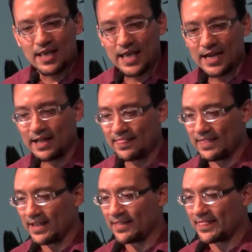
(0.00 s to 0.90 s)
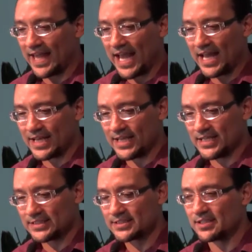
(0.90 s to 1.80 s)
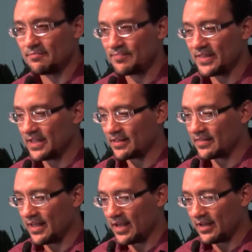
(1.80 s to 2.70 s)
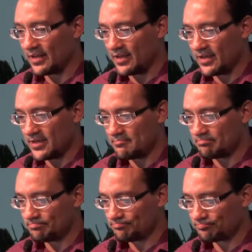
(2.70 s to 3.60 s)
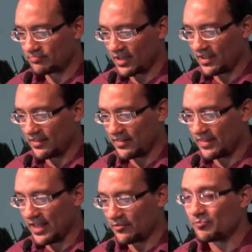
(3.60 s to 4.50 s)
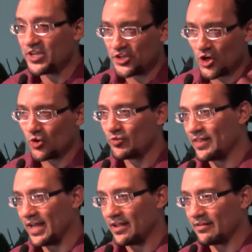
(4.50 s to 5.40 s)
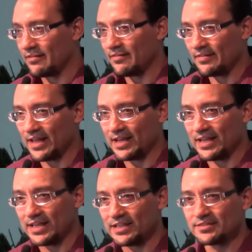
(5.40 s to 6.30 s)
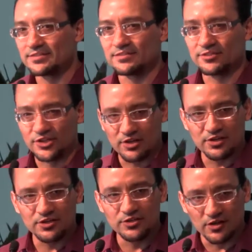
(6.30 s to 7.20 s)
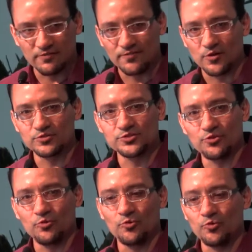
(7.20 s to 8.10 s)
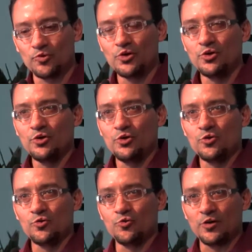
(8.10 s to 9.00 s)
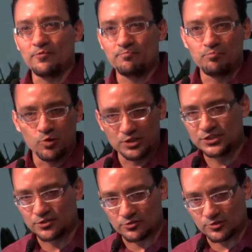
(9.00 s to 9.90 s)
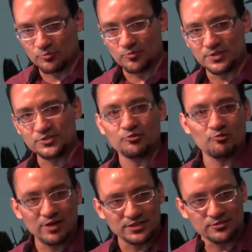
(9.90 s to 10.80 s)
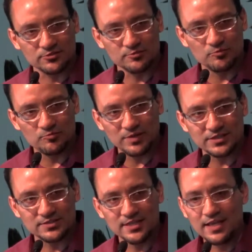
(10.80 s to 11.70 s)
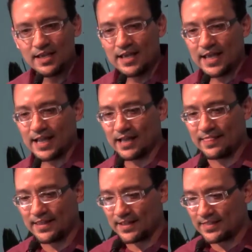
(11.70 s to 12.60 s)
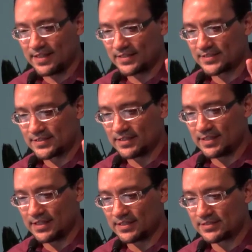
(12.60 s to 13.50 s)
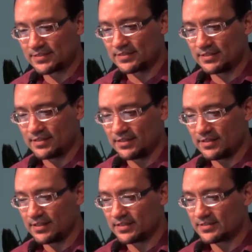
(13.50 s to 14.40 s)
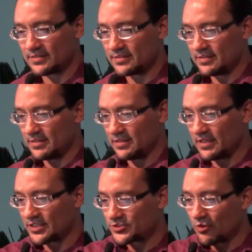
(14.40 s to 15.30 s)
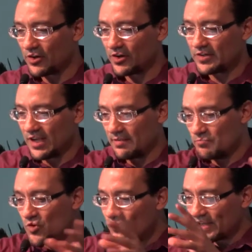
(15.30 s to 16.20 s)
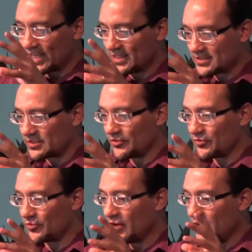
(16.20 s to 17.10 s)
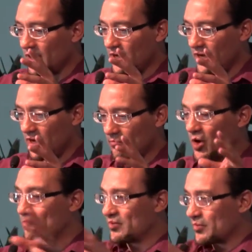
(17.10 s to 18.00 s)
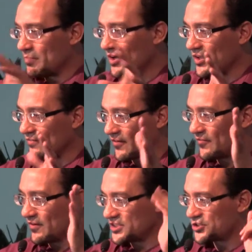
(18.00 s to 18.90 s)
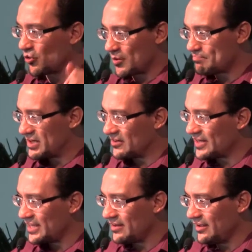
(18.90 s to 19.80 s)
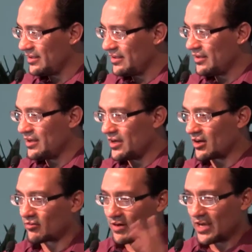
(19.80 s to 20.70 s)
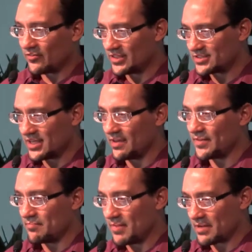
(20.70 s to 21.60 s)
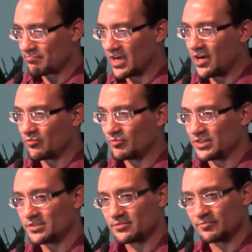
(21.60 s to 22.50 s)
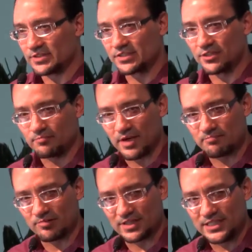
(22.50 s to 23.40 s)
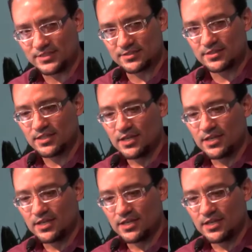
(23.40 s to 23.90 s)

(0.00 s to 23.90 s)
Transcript: And I think that is something that, um, that we know that, that it is young folks who, who have pushed social movements, who create social movements. And I think this, this, this extraordinary time moving into um, open rebellion for a very short period around the time that Mike Brown was, was killed by police.